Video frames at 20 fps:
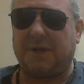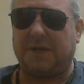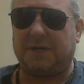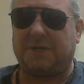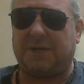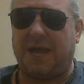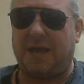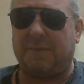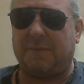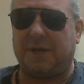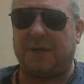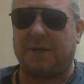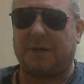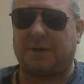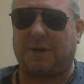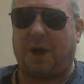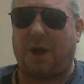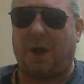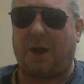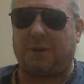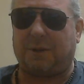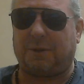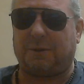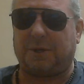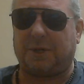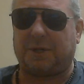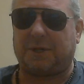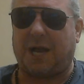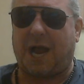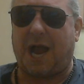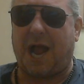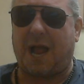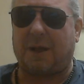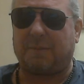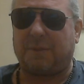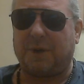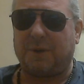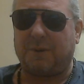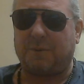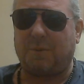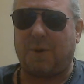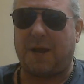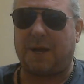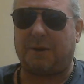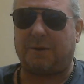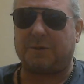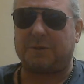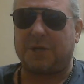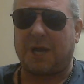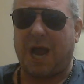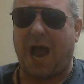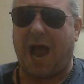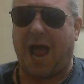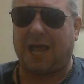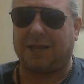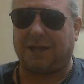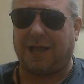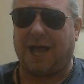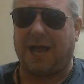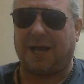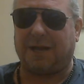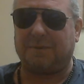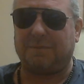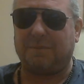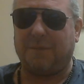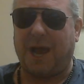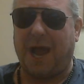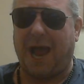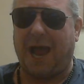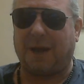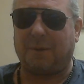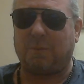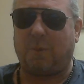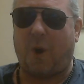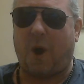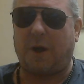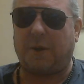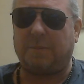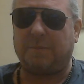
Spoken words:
then give me a call on the Comp Winners Hotline at